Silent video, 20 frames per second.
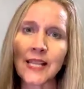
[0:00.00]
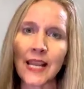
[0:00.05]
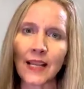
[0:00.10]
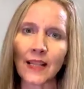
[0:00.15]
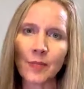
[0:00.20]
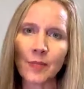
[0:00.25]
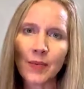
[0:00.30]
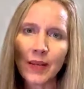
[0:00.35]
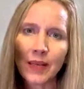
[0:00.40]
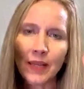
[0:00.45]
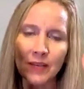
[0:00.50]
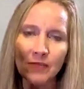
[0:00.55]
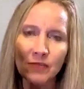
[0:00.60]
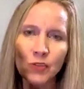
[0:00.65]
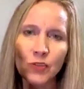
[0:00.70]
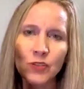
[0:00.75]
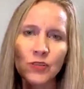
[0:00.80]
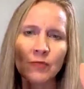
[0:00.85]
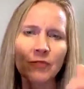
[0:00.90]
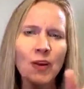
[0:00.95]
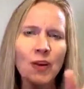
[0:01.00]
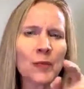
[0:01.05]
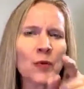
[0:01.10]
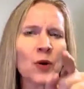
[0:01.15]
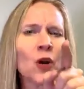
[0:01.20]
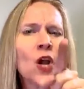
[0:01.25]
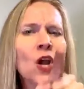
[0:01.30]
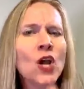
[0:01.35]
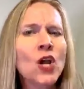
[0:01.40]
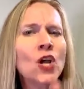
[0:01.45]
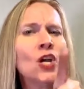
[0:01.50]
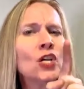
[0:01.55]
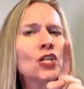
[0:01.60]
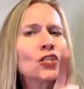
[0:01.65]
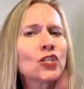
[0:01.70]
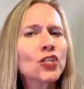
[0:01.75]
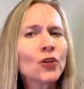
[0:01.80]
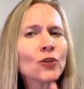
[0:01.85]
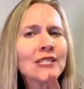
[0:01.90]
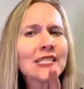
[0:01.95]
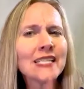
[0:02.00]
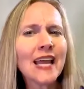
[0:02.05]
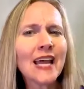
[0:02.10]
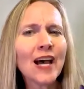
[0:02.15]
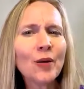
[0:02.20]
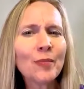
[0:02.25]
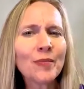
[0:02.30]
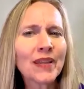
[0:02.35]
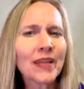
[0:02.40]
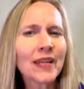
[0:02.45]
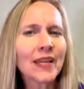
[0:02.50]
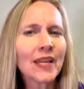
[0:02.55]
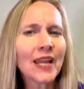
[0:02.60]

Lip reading: but it gives you some framework. So tell me,